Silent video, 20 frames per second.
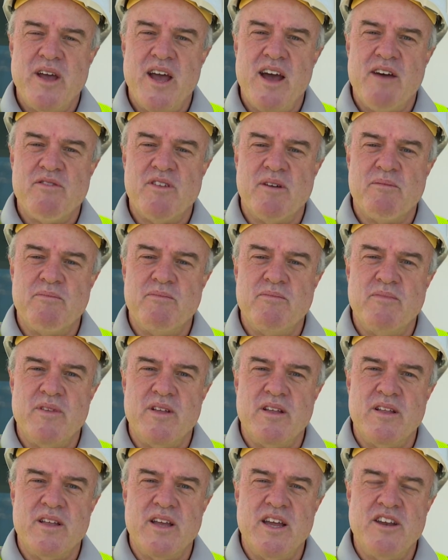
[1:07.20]
have the
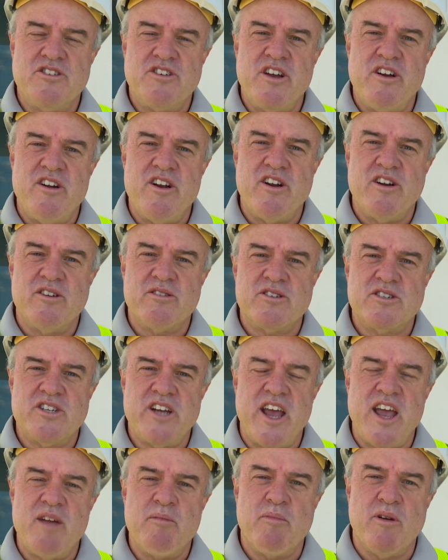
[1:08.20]
interior
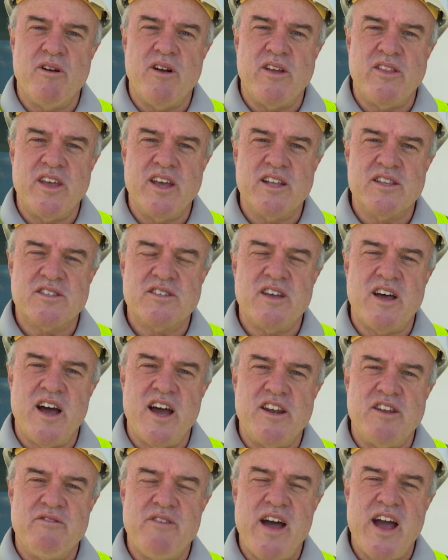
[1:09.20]
chamber on the
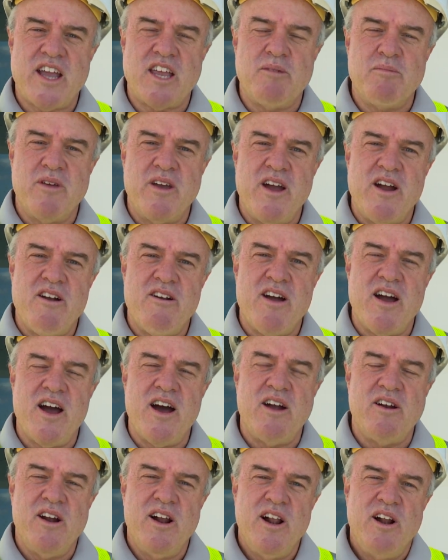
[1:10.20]
inside to vacuum the air
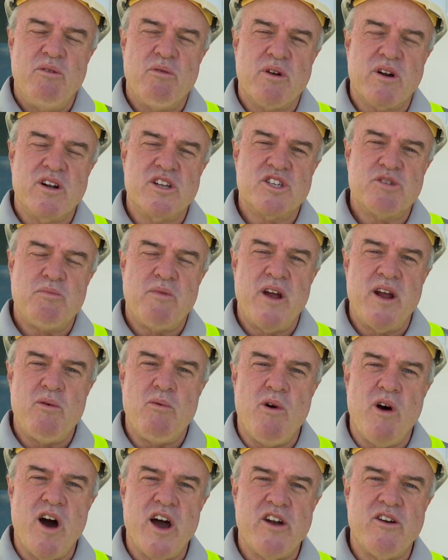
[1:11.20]
out, we're going to spray
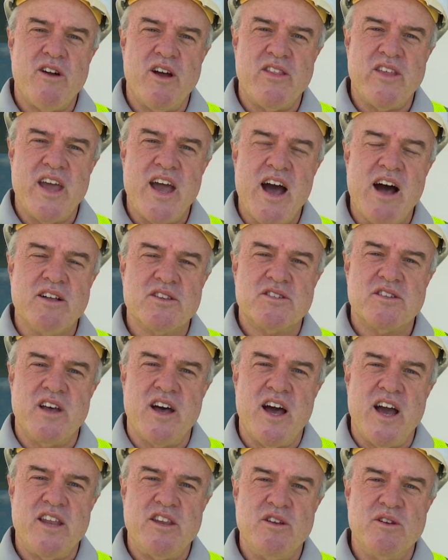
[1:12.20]
water on the
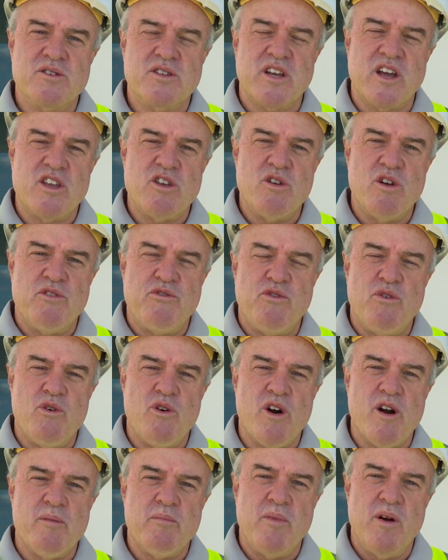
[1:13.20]
outside using a
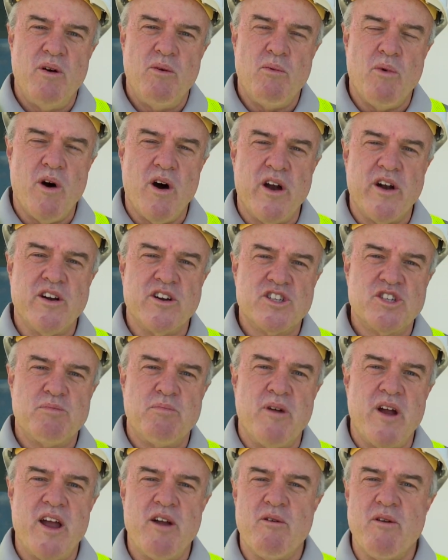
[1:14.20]
uniform water
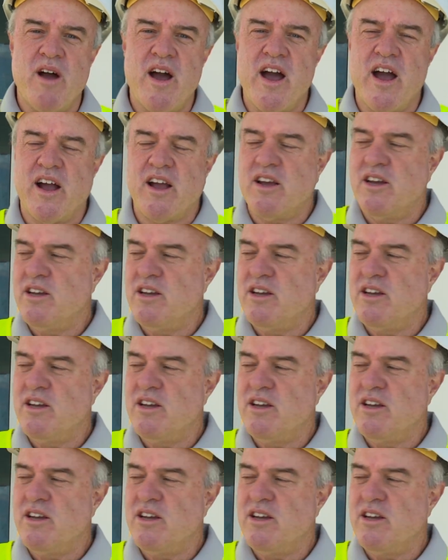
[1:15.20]
spray rack.